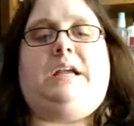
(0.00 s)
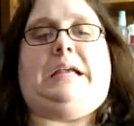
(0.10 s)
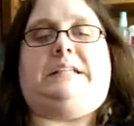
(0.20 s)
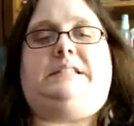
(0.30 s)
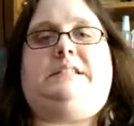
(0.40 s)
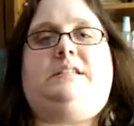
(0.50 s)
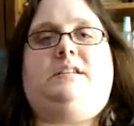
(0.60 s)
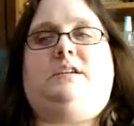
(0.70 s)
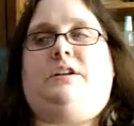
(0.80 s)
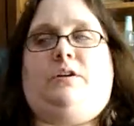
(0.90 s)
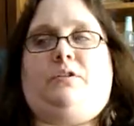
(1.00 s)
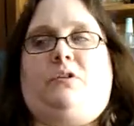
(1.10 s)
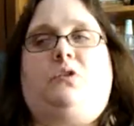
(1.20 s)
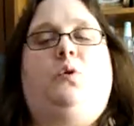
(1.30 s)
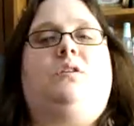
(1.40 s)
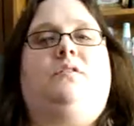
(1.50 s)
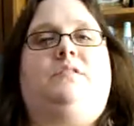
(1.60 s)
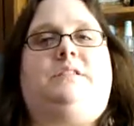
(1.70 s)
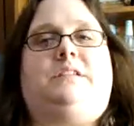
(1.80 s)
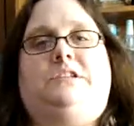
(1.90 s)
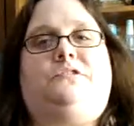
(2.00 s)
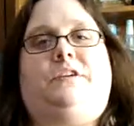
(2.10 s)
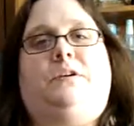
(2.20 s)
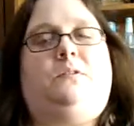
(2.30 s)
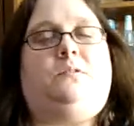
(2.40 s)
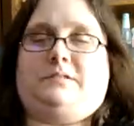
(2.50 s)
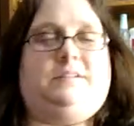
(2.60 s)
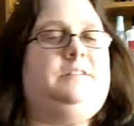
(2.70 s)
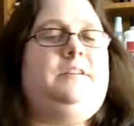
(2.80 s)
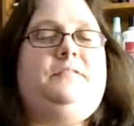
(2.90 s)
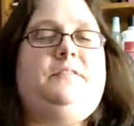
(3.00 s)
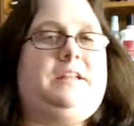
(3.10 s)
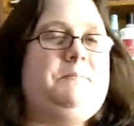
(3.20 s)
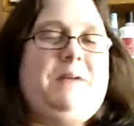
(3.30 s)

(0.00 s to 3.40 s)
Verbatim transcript: it's, you know, you're a quarter of a century old if you think